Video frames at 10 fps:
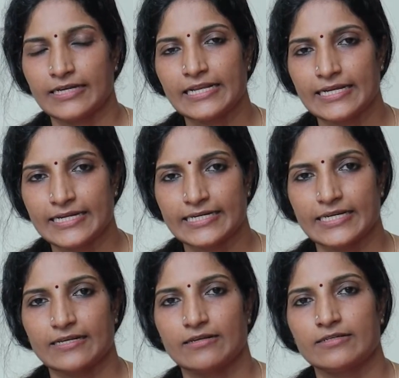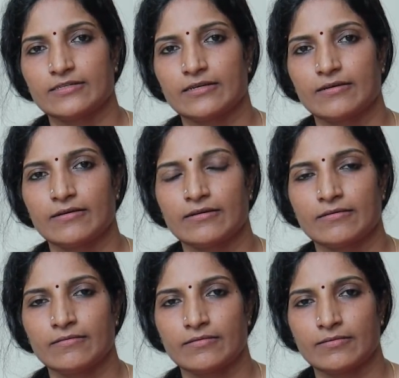ilakiri. It's
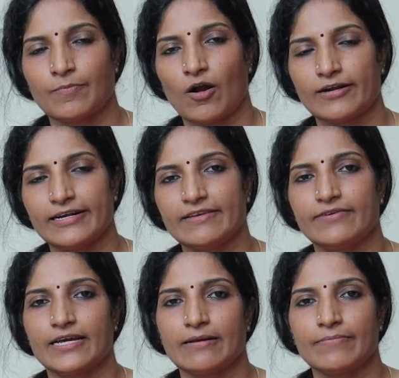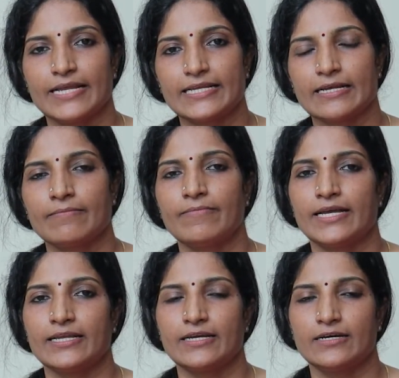partly we are making
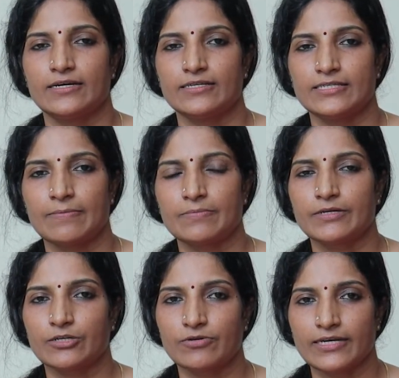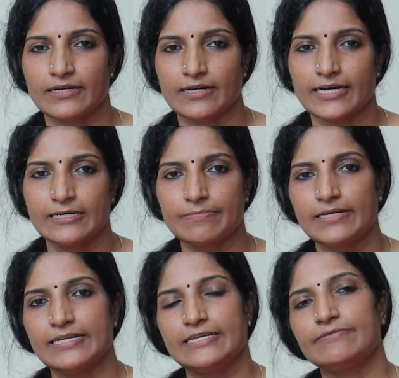by some particular
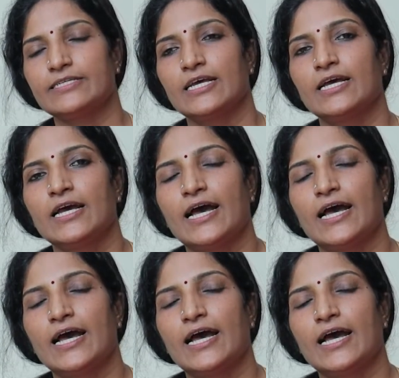herbal leaves,